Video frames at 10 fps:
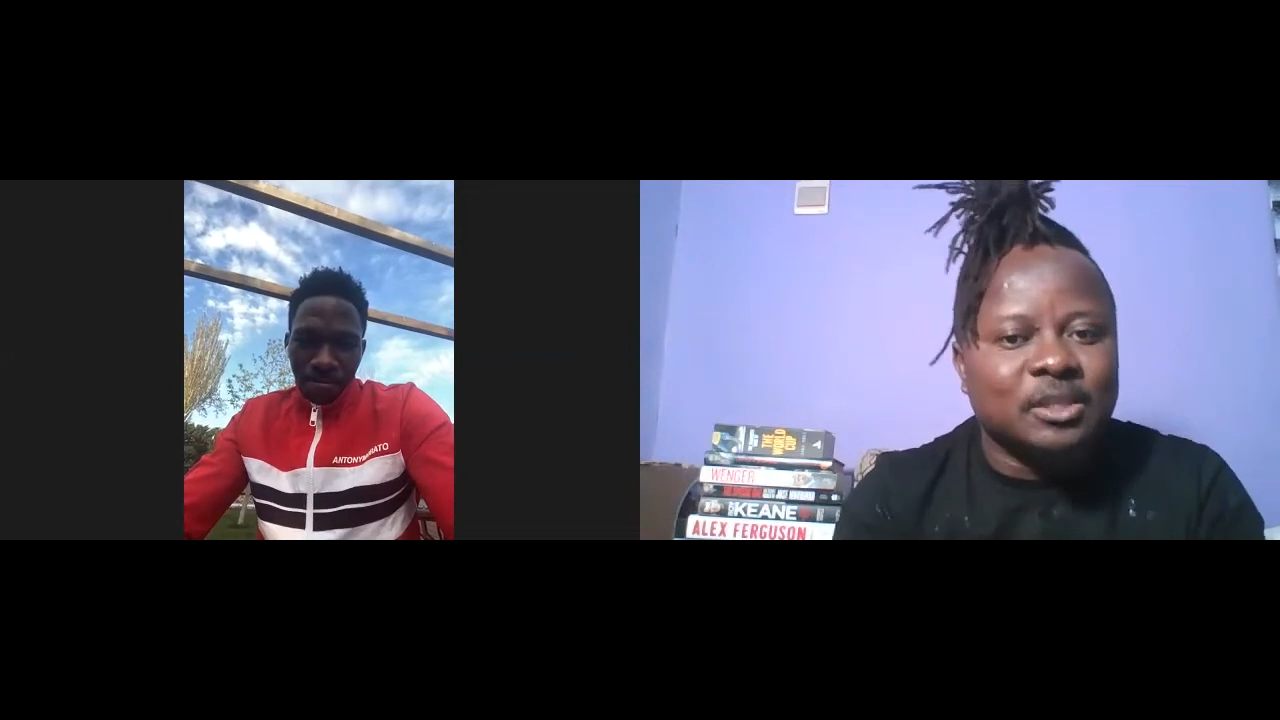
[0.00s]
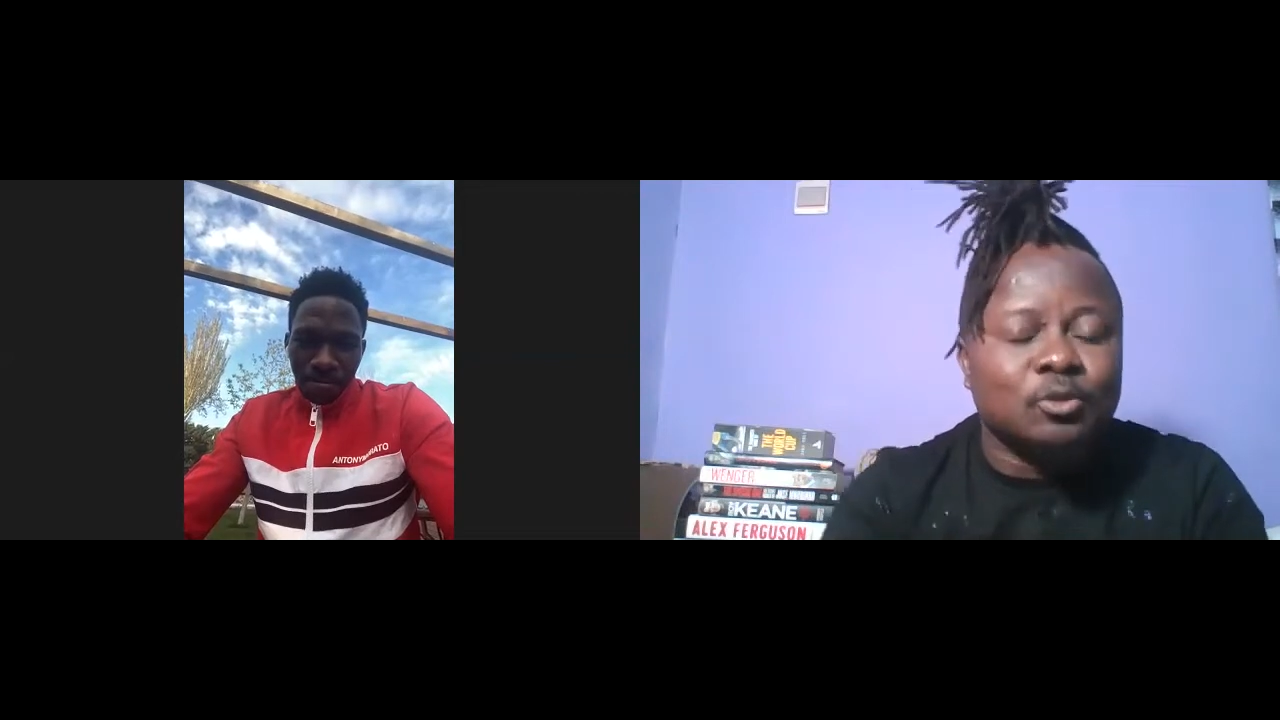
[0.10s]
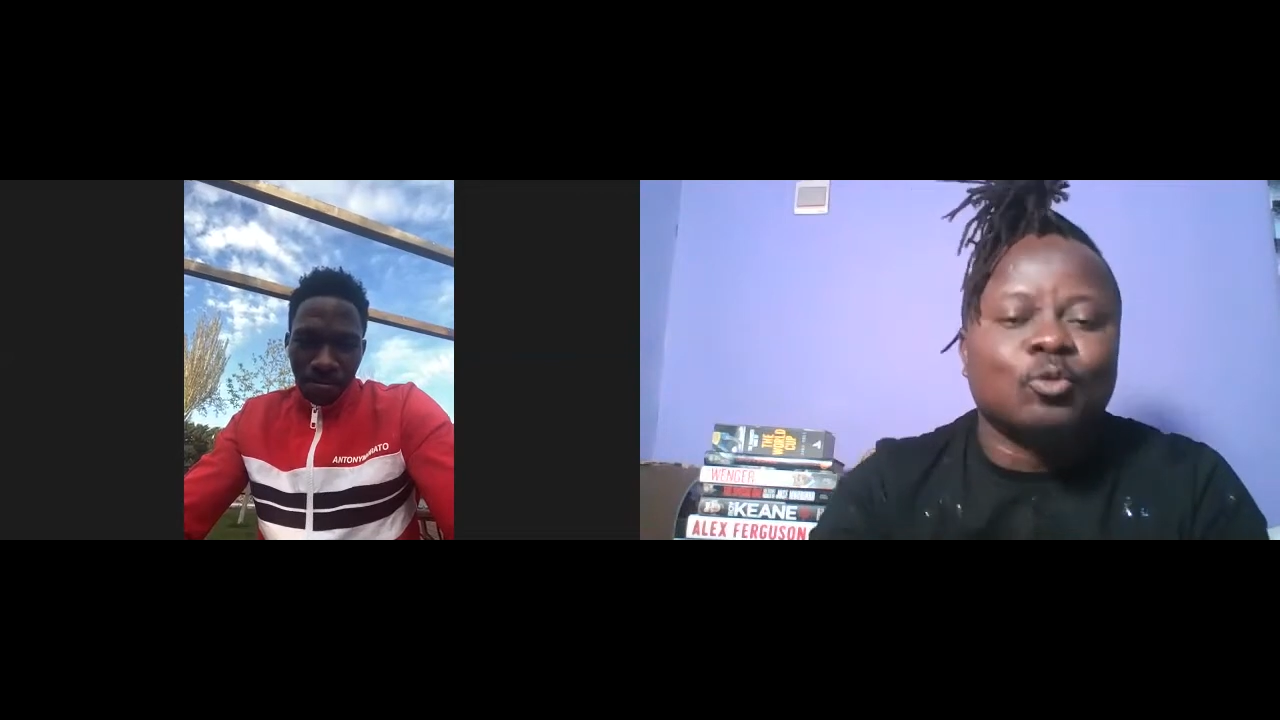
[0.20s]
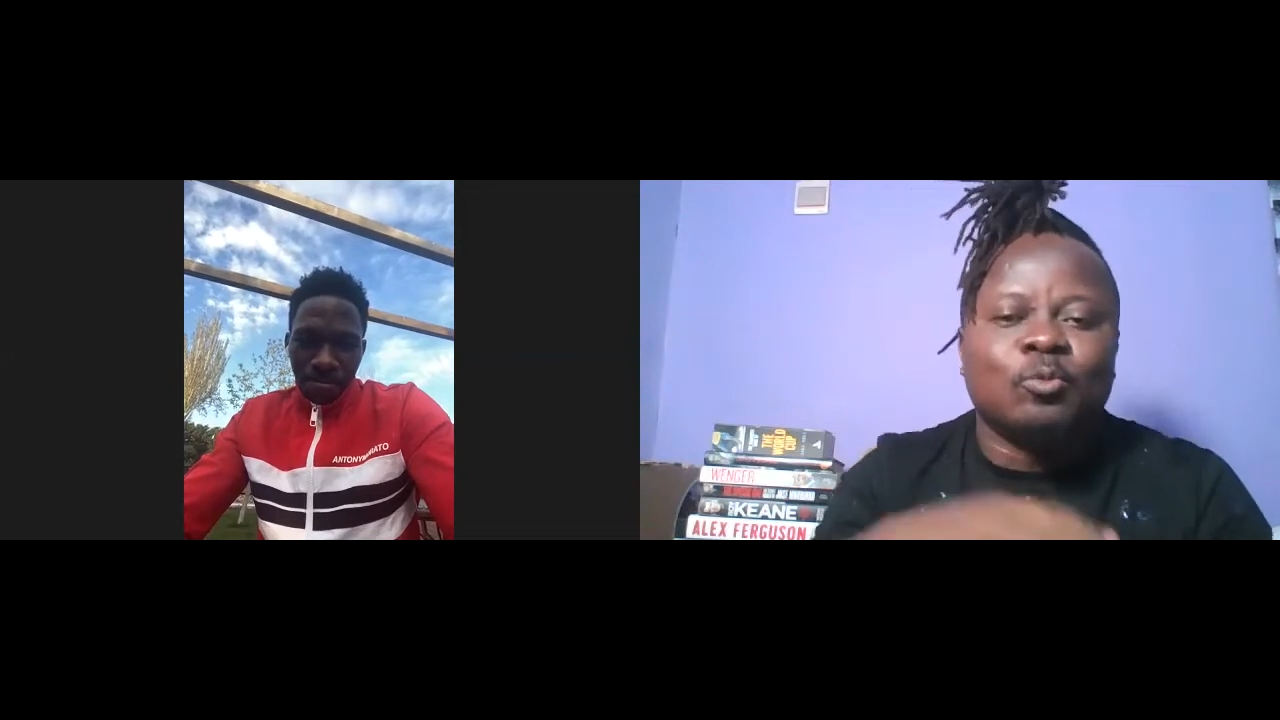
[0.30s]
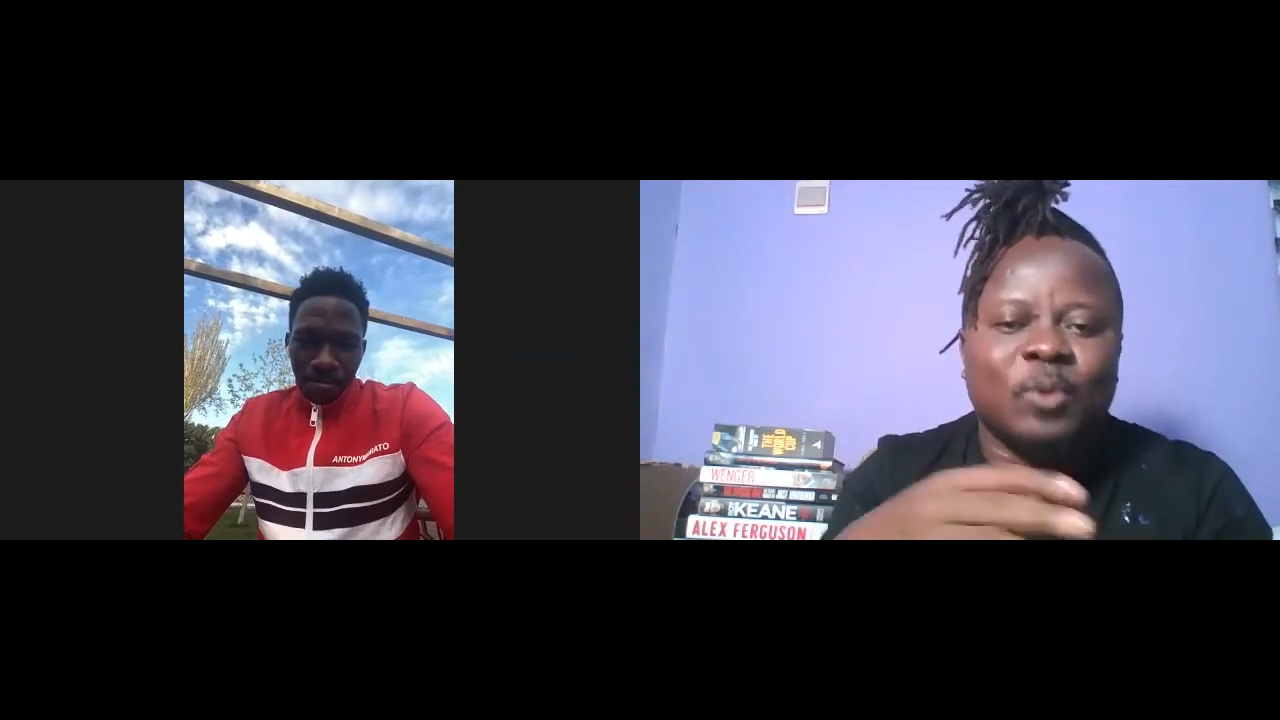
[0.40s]

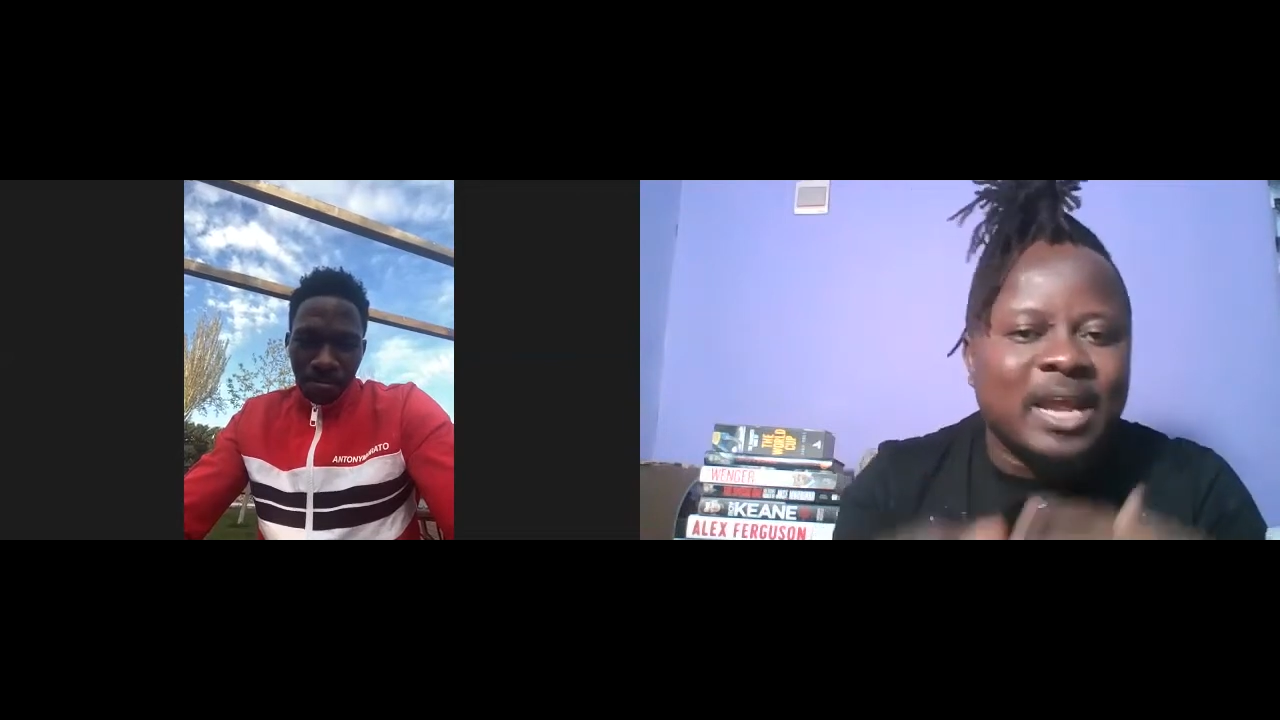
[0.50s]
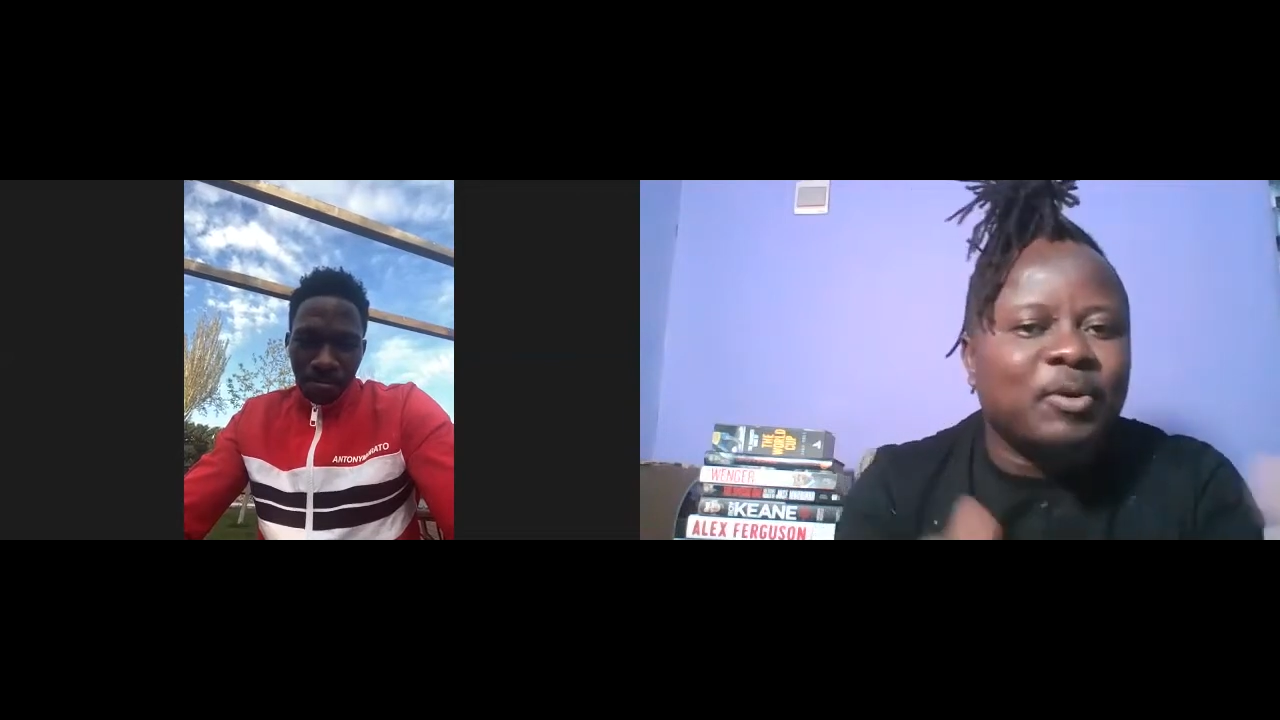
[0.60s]
So when I'm